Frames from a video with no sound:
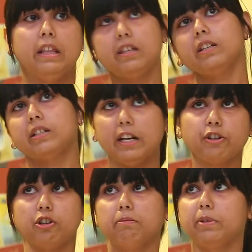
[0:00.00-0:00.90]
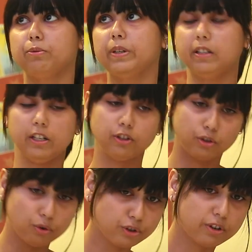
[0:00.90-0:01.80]
This tension between the
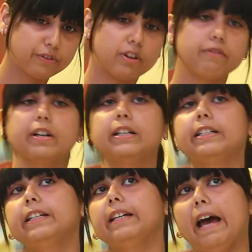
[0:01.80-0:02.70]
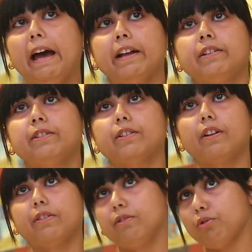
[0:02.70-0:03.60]
institution of sovereignty and
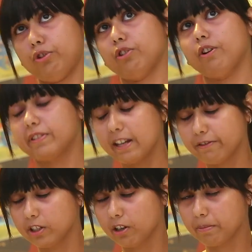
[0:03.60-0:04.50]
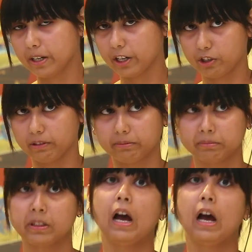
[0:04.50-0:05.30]
the notion of self-determination,